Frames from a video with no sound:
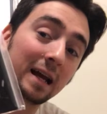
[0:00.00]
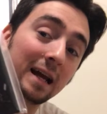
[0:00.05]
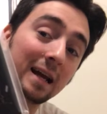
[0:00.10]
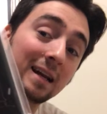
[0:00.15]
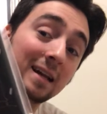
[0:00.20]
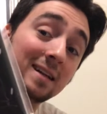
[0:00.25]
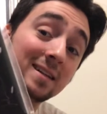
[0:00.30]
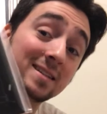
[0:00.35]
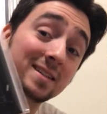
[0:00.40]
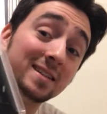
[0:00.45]

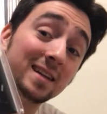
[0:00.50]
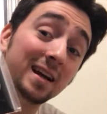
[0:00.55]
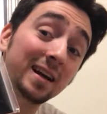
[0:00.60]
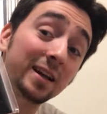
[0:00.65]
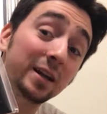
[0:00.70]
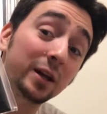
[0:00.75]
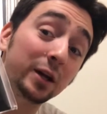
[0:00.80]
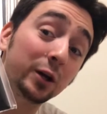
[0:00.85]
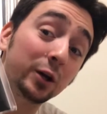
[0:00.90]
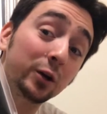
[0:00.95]
And it is
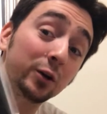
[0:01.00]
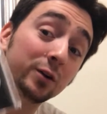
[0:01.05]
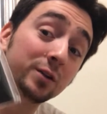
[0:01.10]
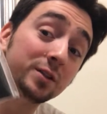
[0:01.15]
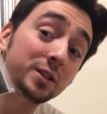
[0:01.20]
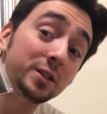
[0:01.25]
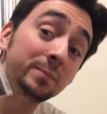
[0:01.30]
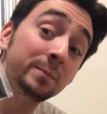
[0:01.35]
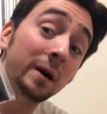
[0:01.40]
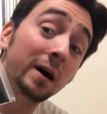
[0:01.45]
signed in a
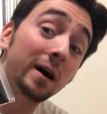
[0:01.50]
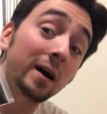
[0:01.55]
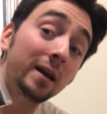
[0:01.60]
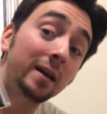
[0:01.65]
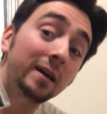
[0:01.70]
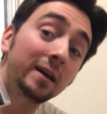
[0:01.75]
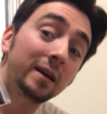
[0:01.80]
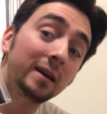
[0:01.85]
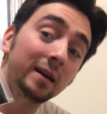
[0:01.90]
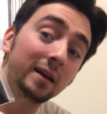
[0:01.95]
good spot